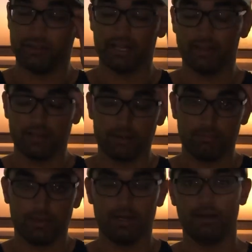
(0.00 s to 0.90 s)
or anything,
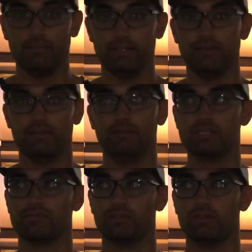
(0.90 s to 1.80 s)
but I've been doing this
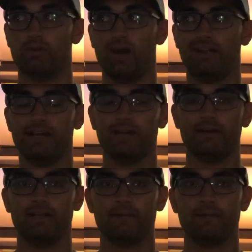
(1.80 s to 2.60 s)
for a little while now, and